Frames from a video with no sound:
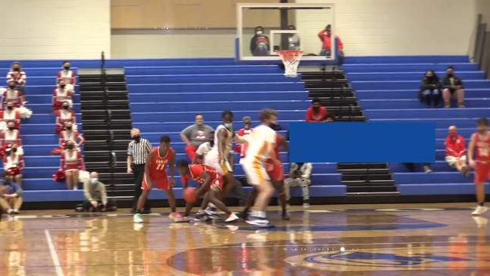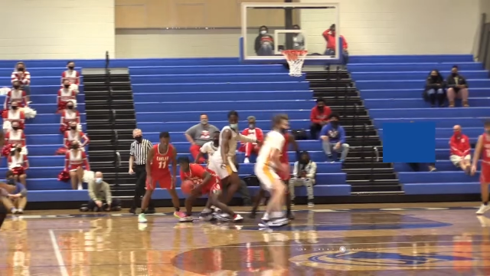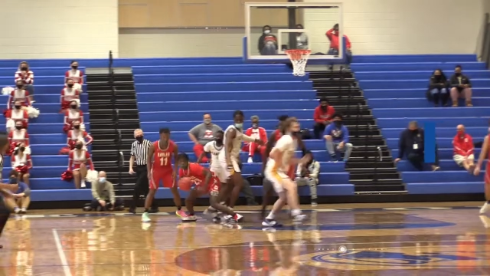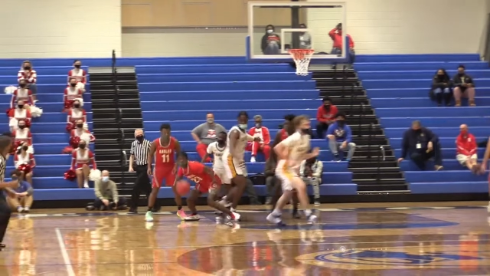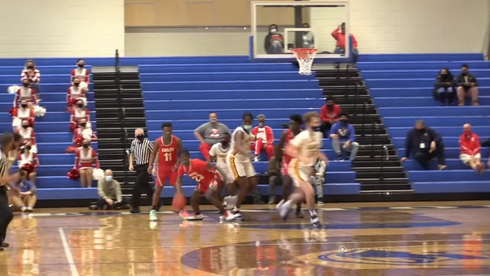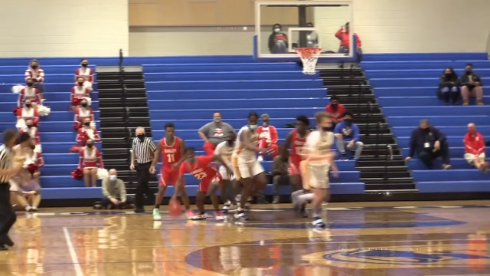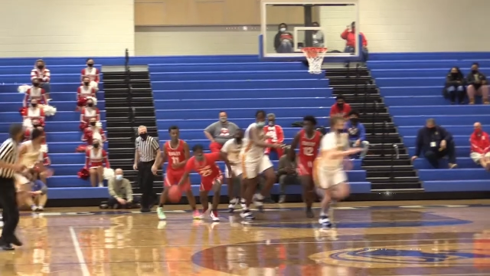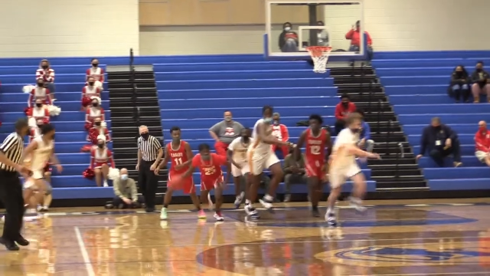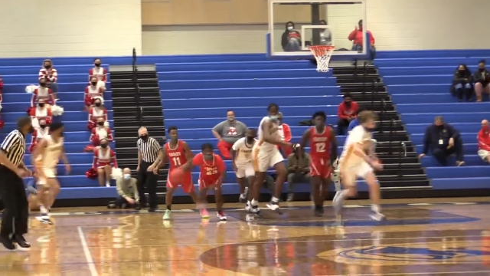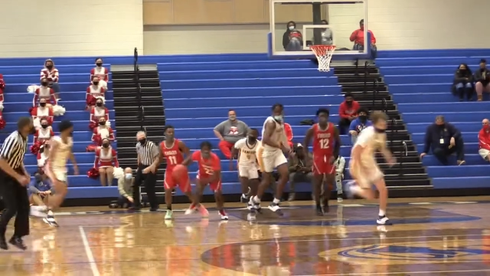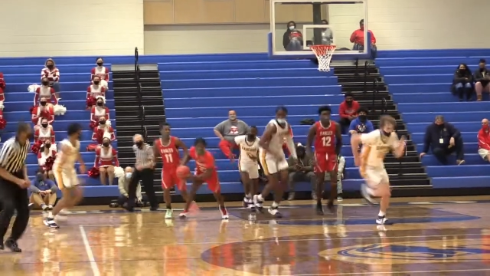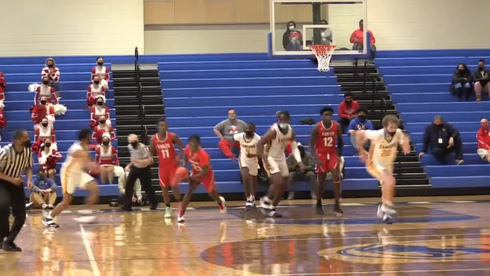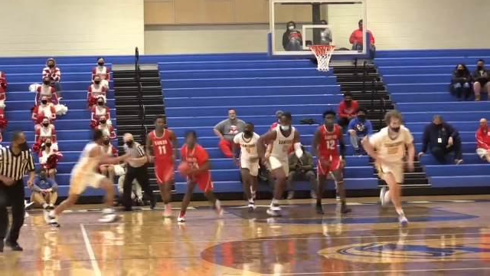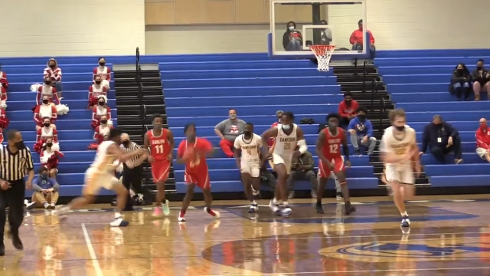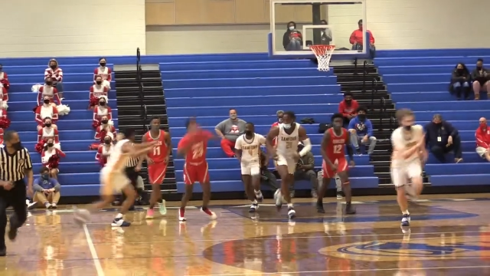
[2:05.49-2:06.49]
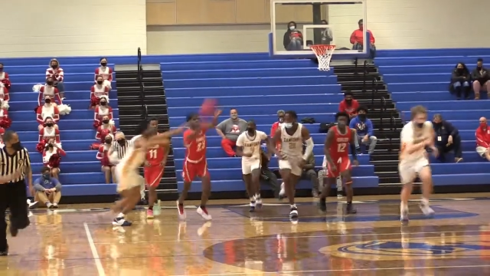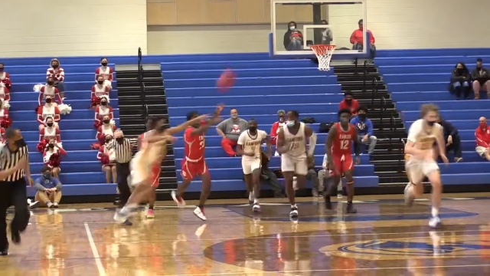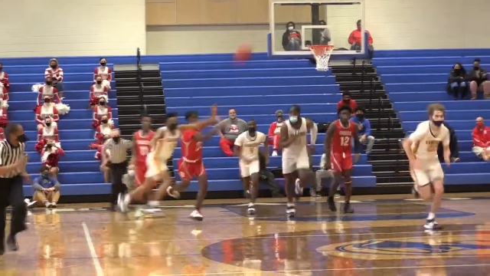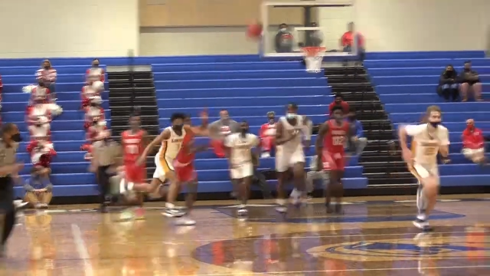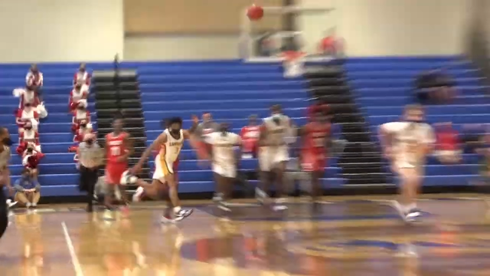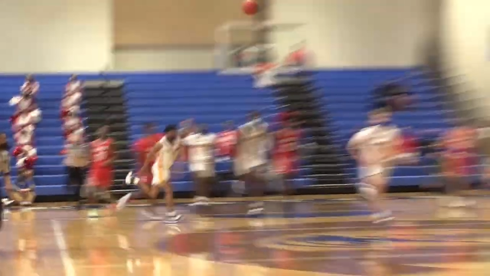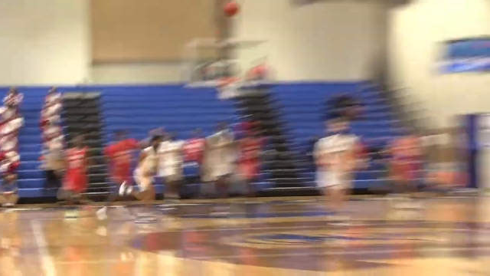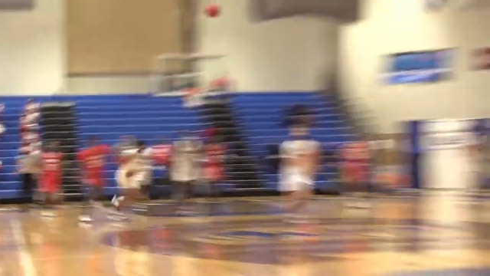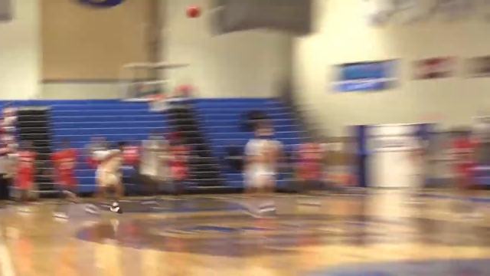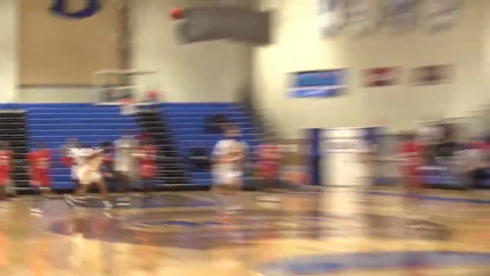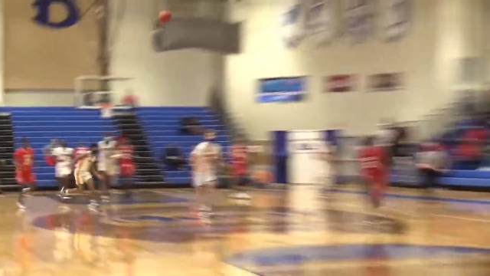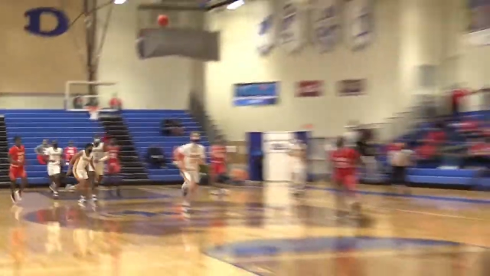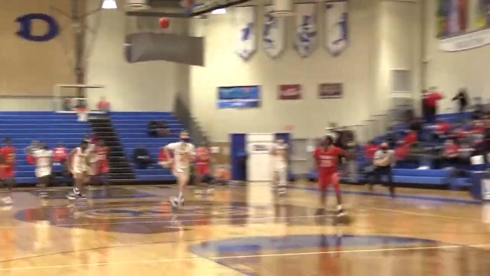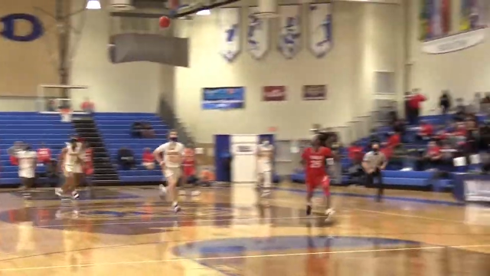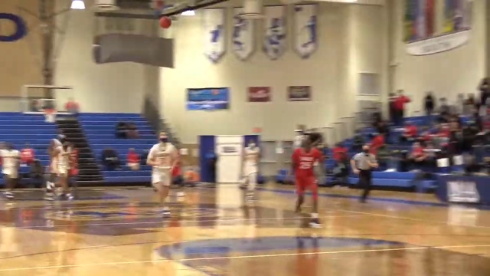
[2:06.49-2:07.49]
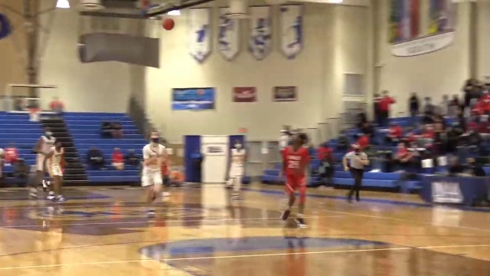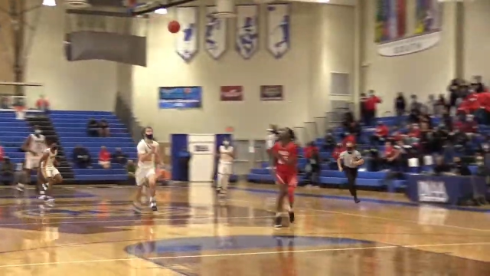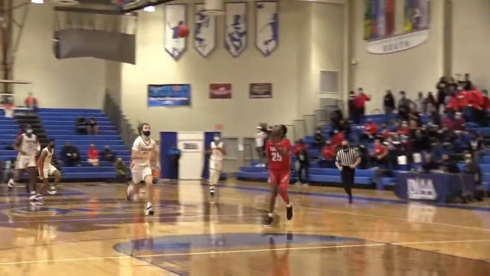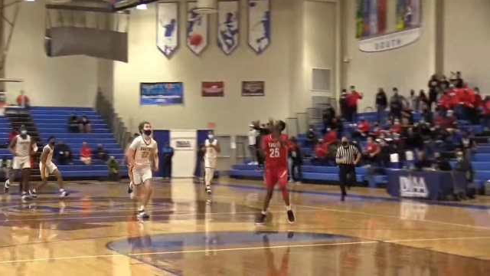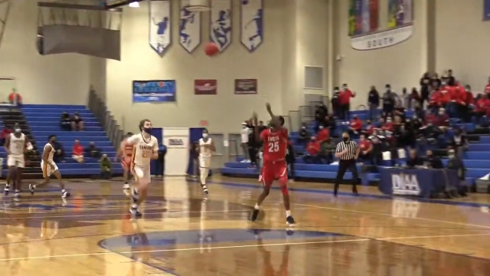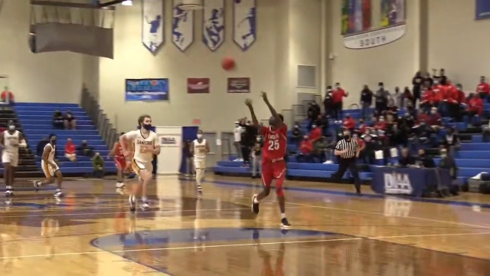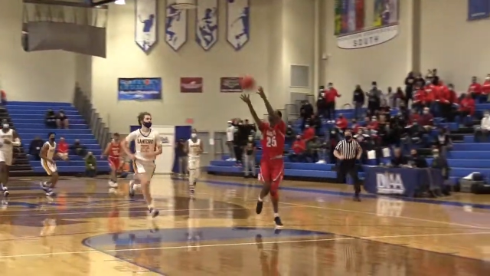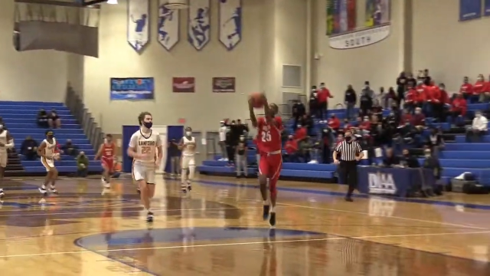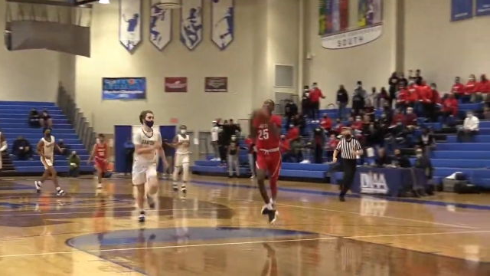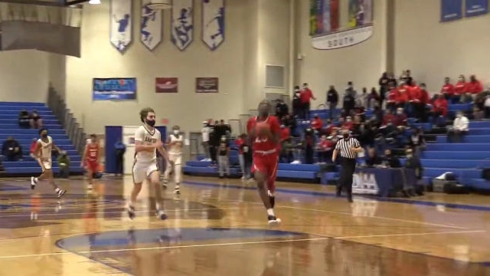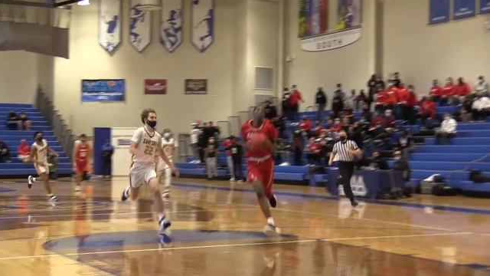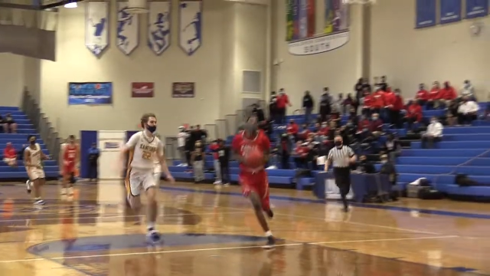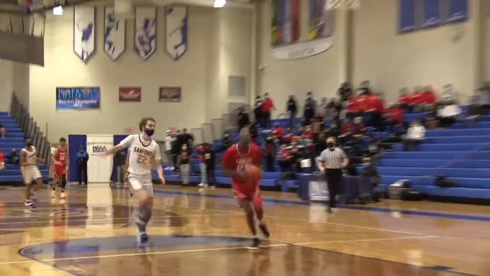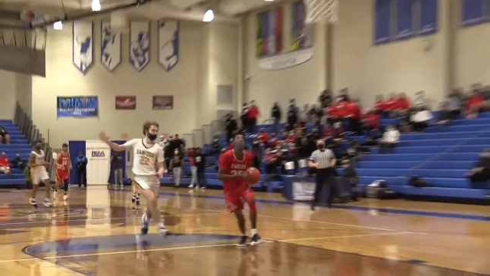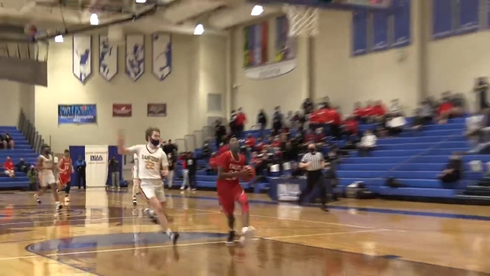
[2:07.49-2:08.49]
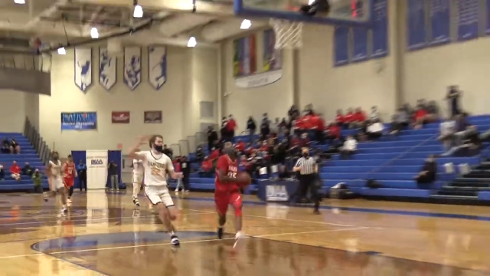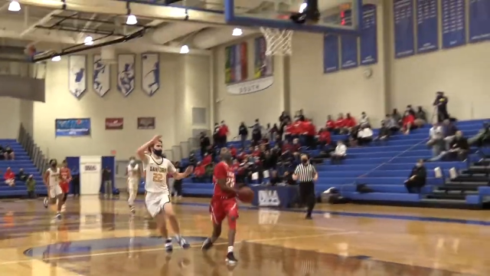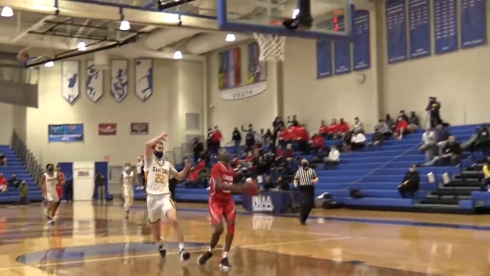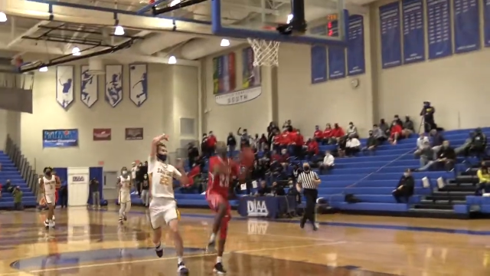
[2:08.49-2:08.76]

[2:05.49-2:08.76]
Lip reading: (no speaker visible)